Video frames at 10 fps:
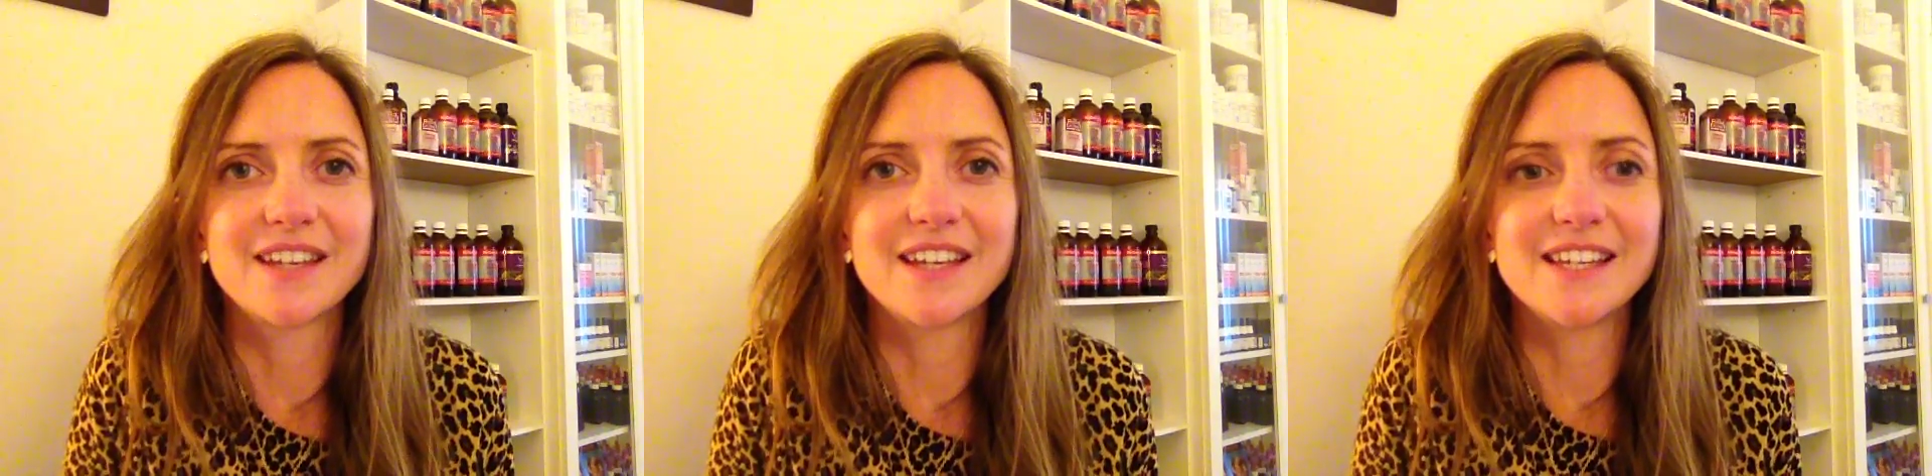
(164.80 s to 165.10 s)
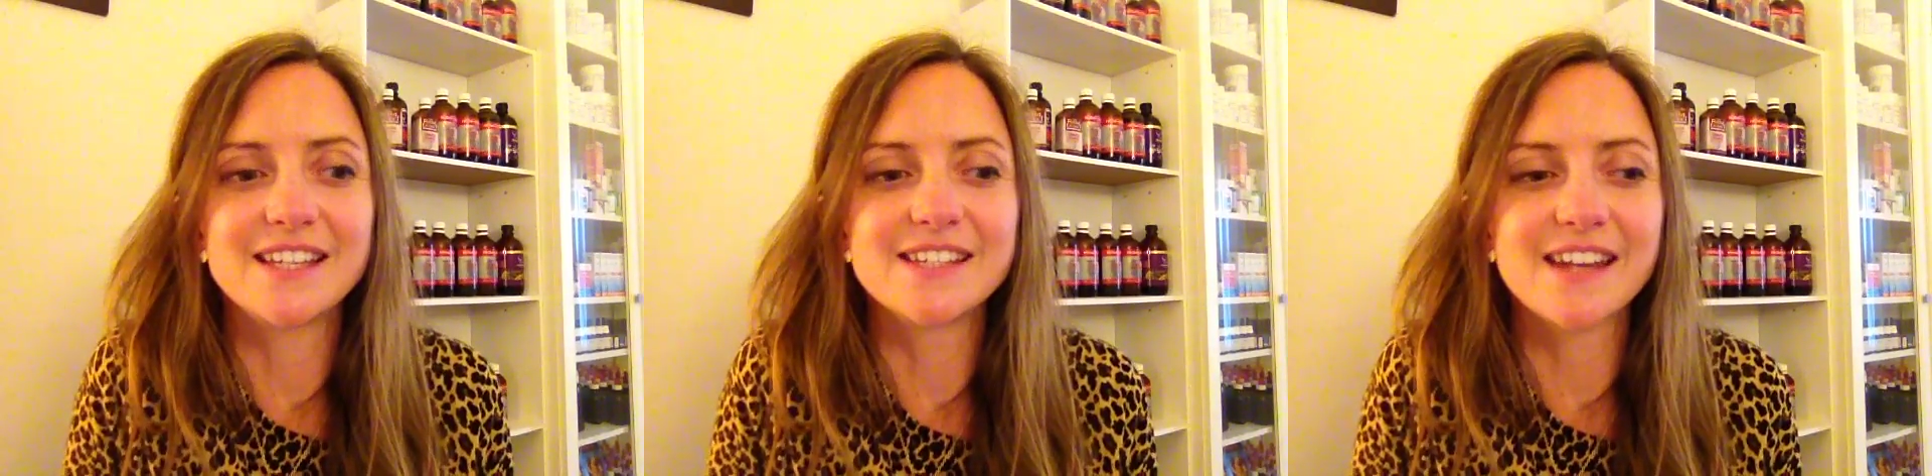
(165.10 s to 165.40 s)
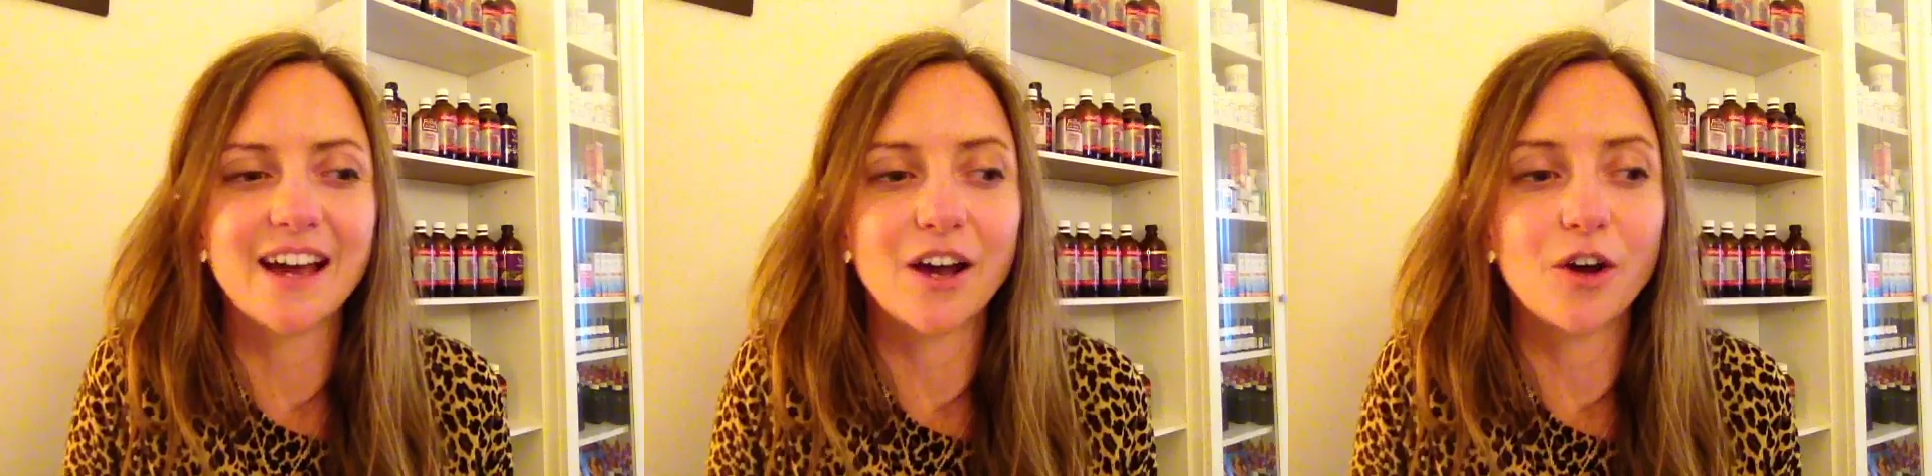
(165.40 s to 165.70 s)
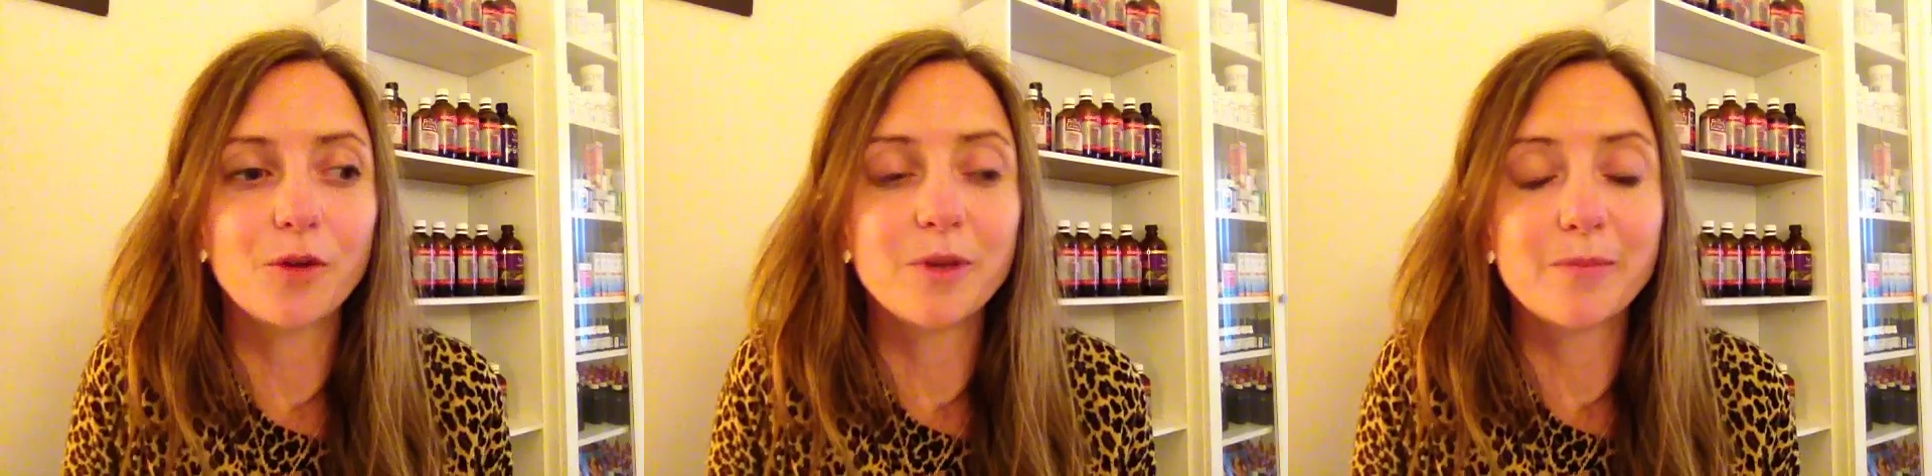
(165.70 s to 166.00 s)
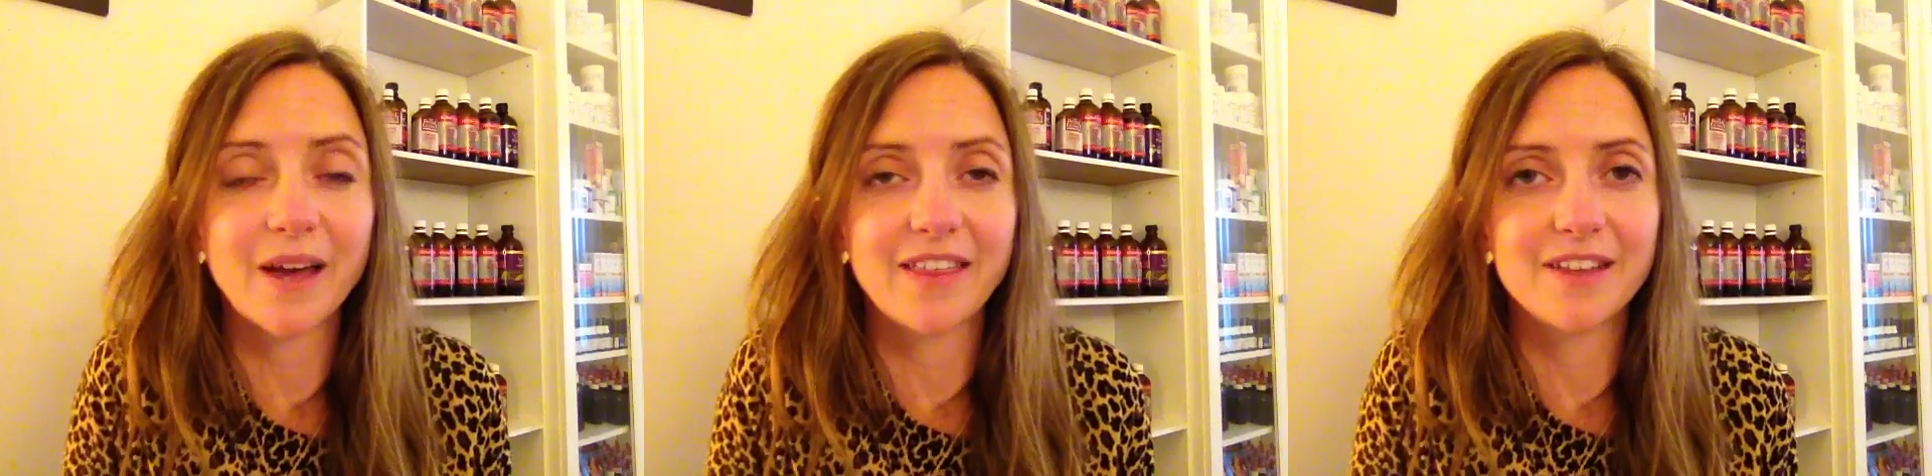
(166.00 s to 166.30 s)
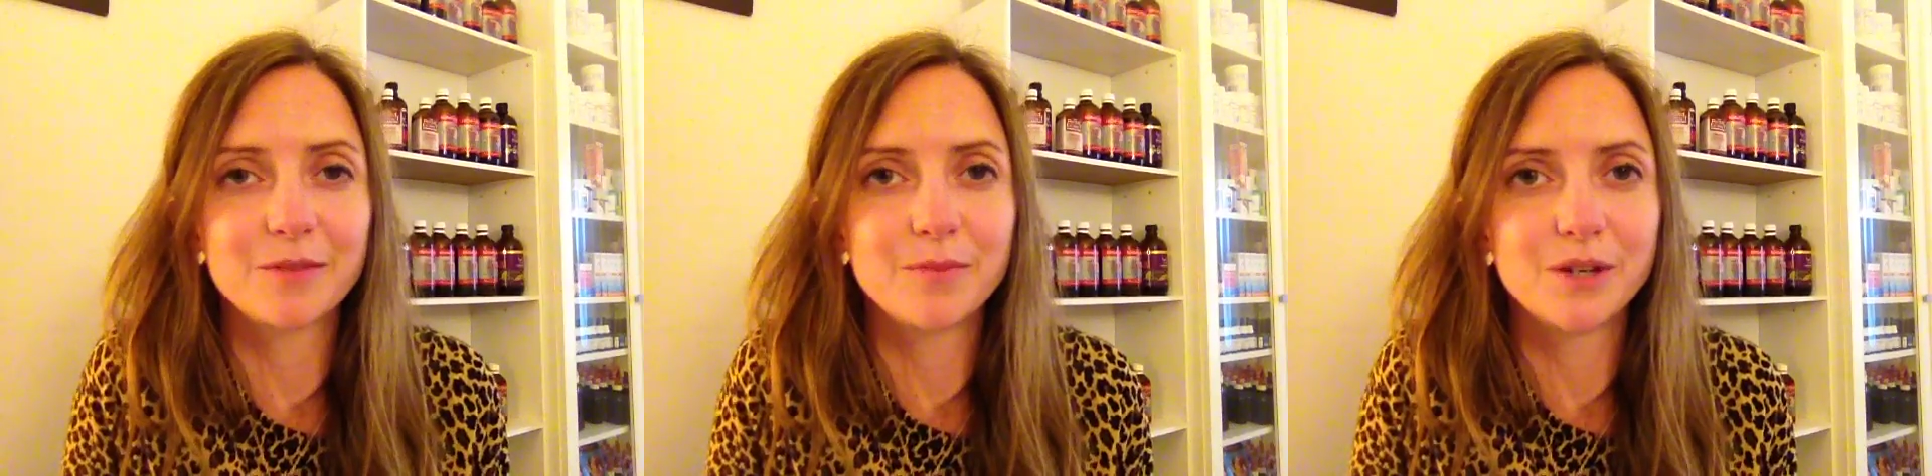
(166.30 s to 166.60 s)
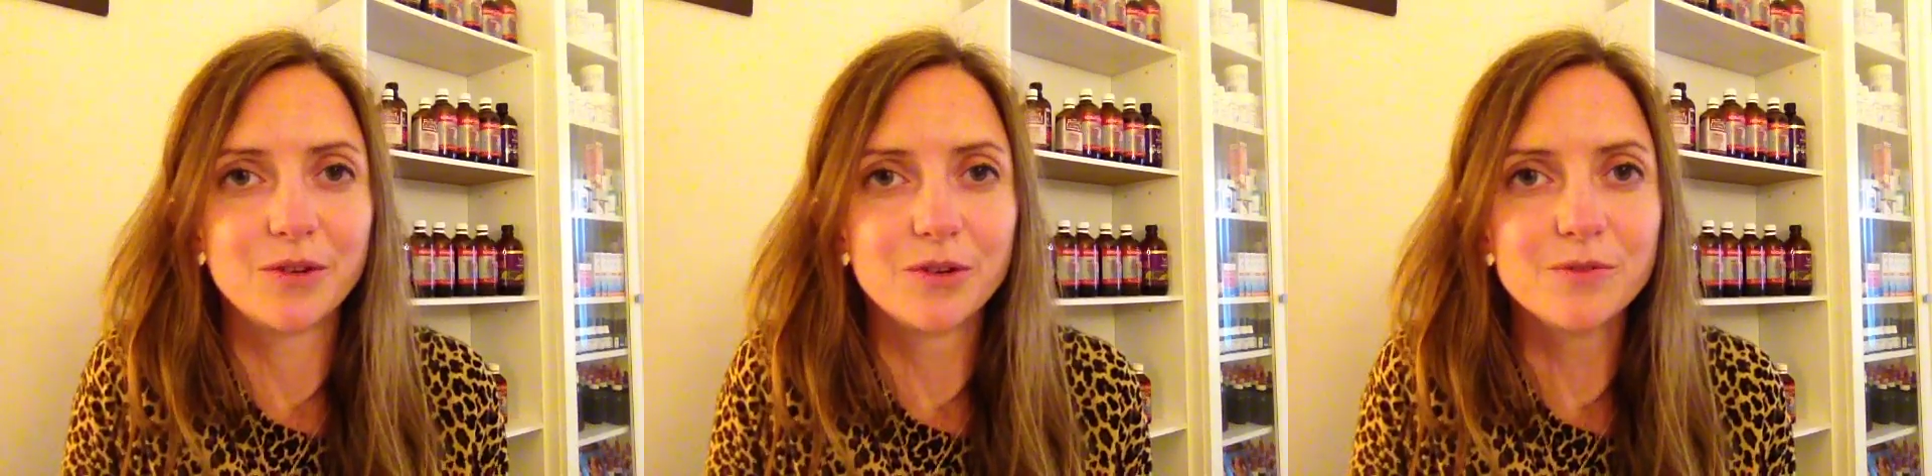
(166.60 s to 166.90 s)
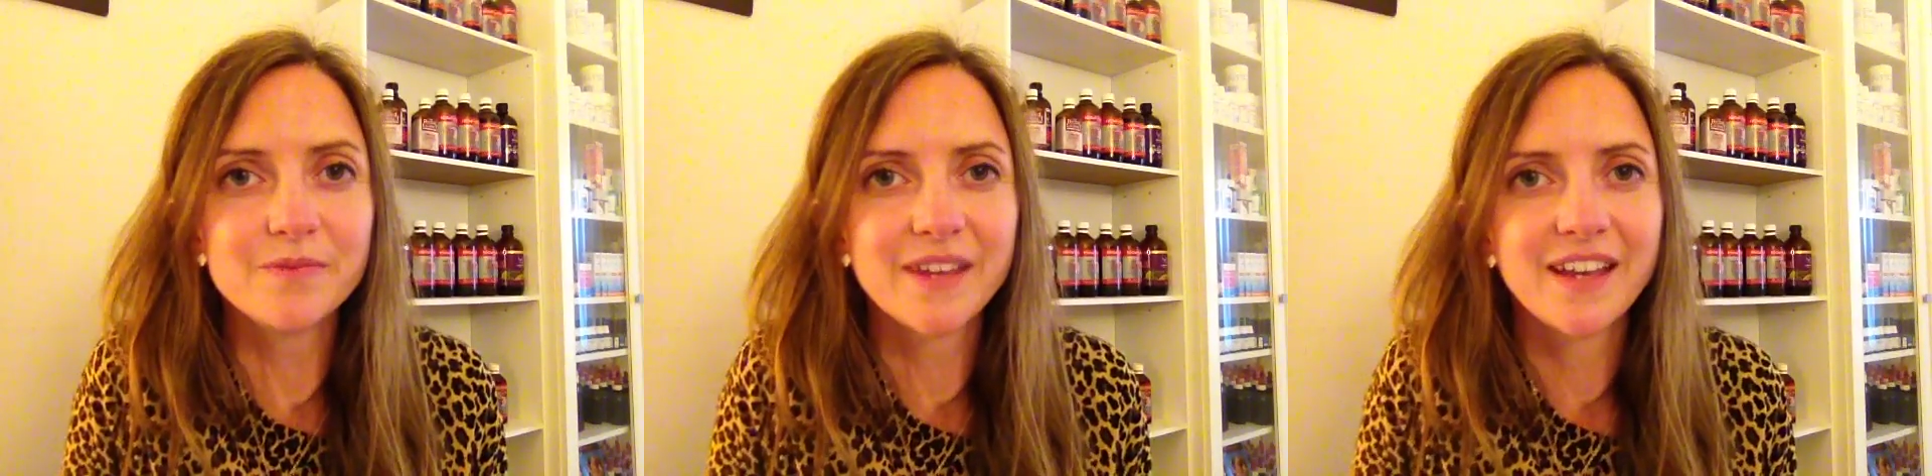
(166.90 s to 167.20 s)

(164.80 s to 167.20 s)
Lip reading: is a homeopathic mineral,